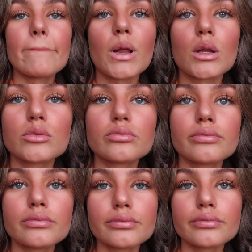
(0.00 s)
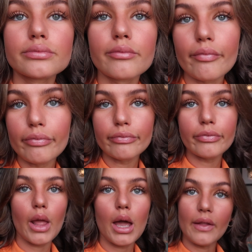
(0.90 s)

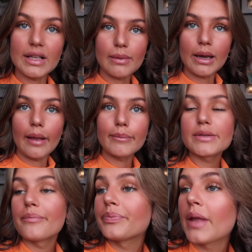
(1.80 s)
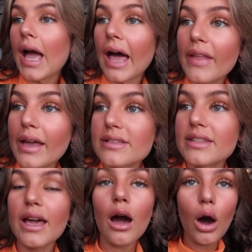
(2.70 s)
And that's my lips. And that is
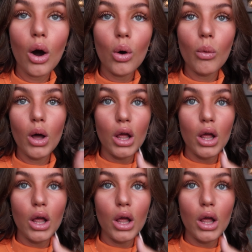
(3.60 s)
the whole